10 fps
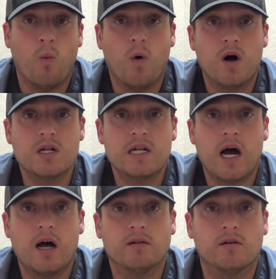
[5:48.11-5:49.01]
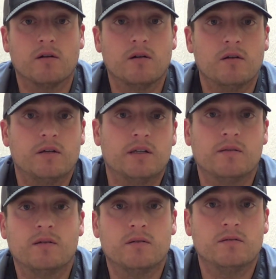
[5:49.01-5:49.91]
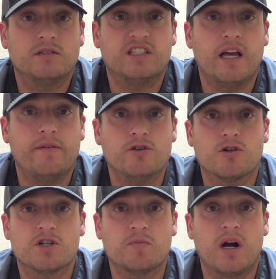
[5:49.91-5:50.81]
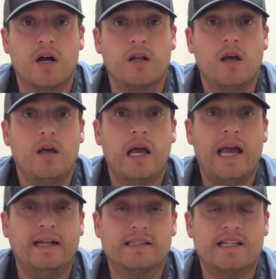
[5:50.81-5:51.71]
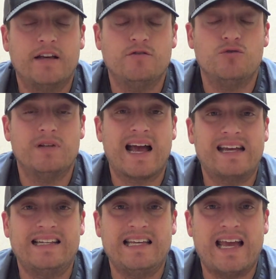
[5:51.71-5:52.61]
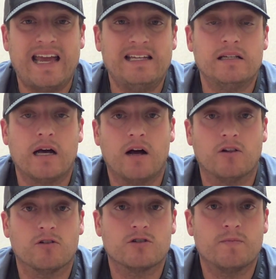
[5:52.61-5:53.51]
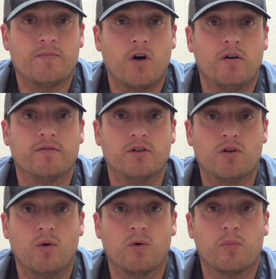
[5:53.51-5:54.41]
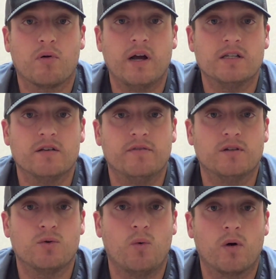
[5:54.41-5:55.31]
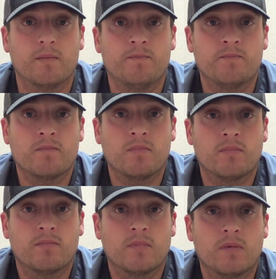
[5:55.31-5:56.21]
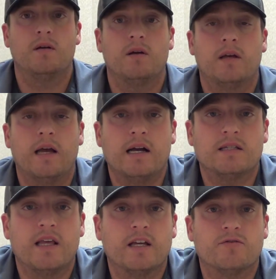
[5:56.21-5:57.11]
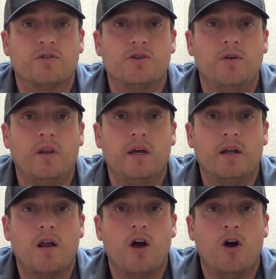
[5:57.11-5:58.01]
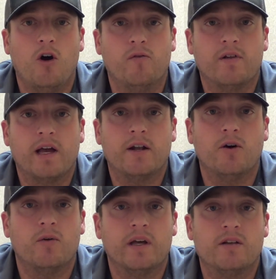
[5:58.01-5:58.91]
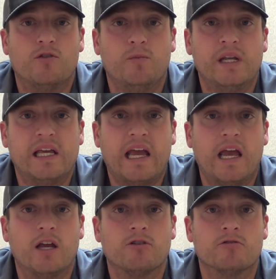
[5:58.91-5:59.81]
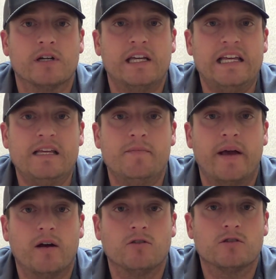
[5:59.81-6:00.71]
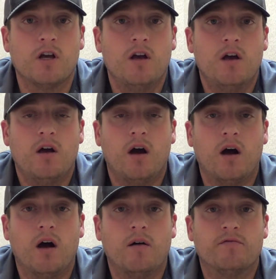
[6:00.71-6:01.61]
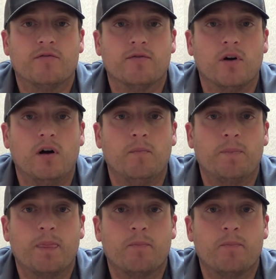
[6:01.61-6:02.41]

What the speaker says: $1 saves your spot and saves you $98 off the total price of the tour. Guys, thanks for tuning in. Hopefully I don't get too many angry emails from